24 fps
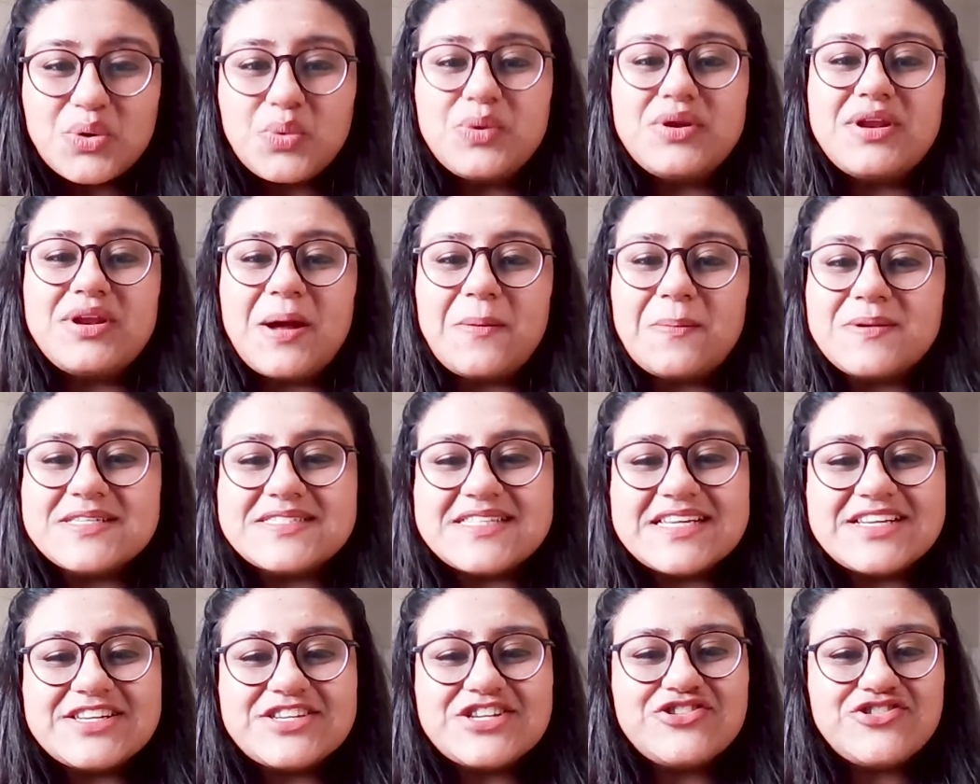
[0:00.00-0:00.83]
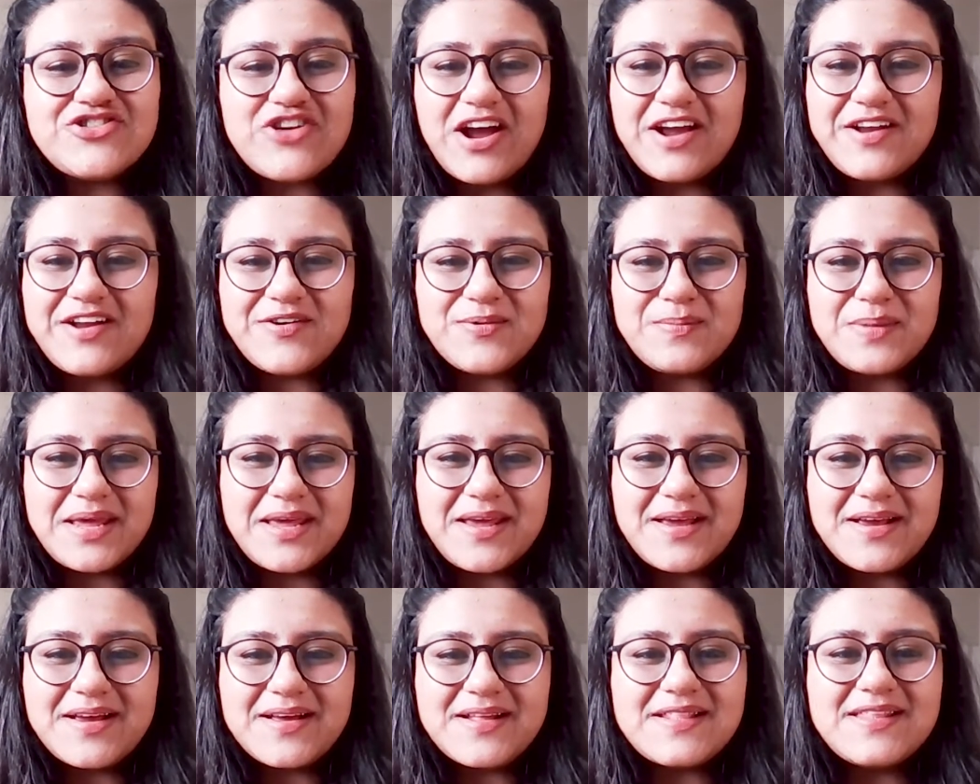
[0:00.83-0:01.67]
We represent and try to
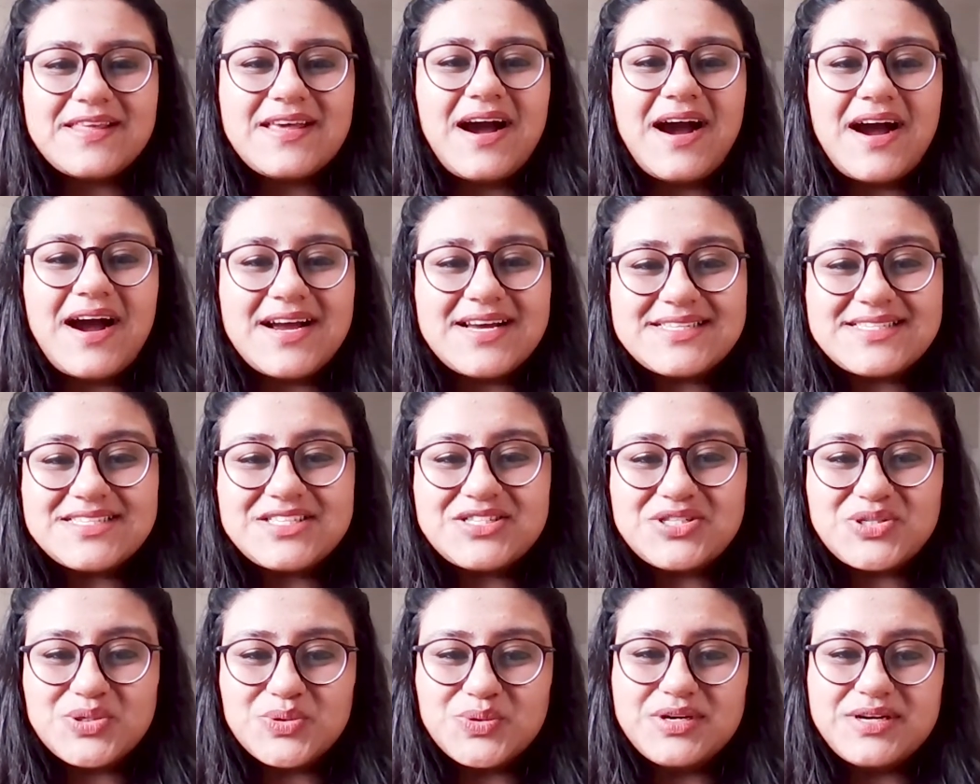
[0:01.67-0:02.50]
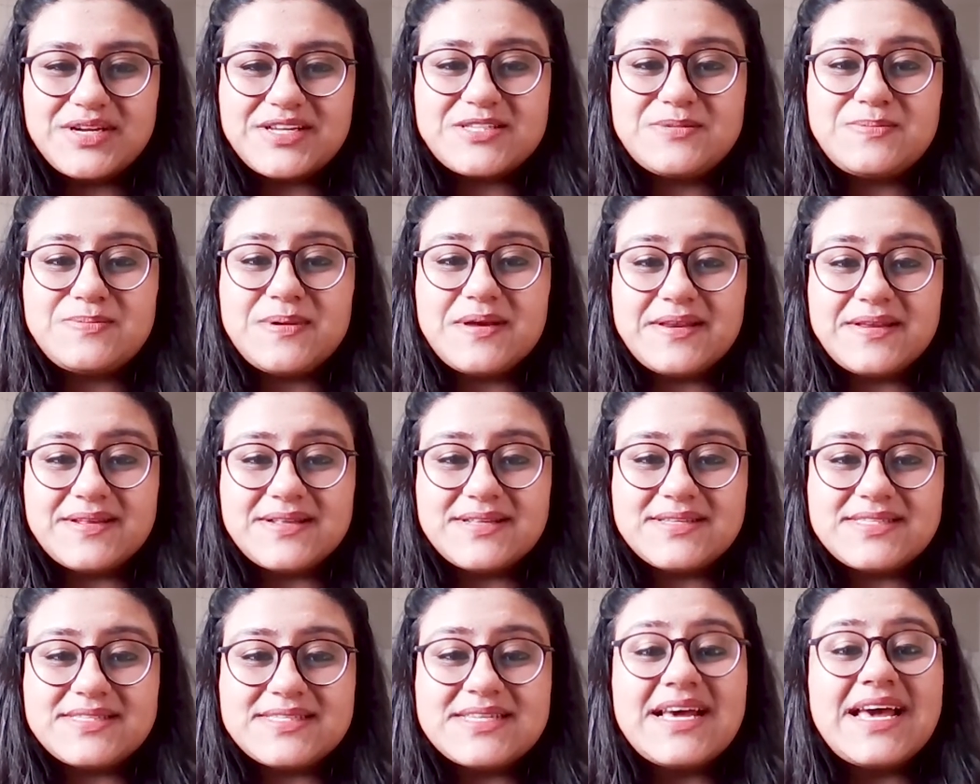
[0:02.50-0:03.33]
make the ISH student
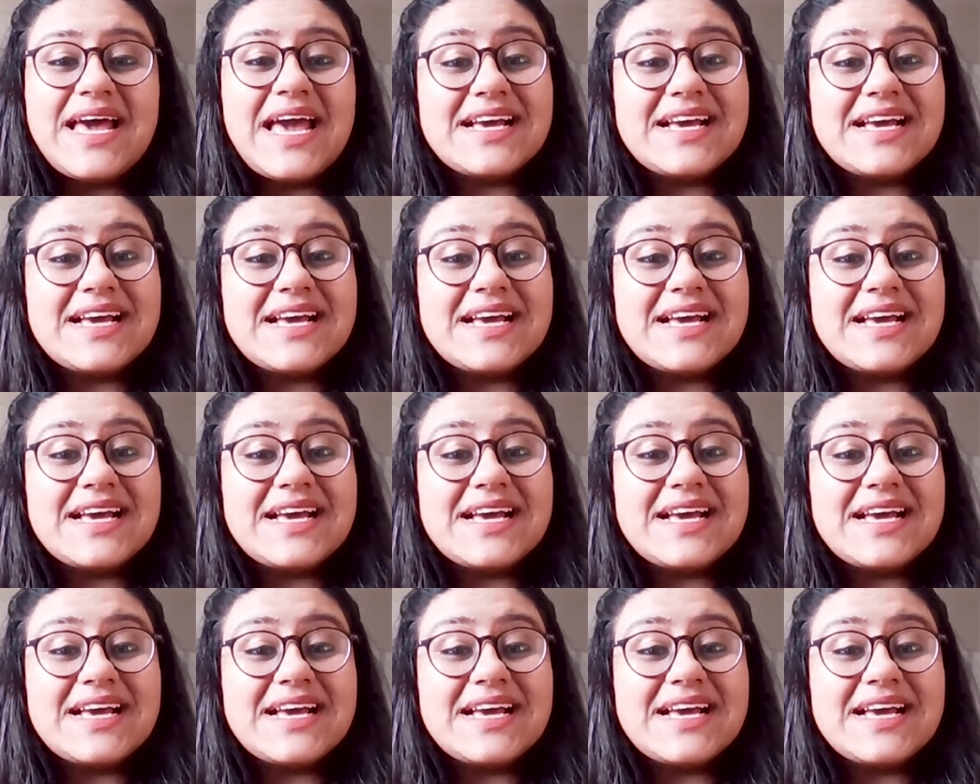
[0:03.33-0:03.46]
experience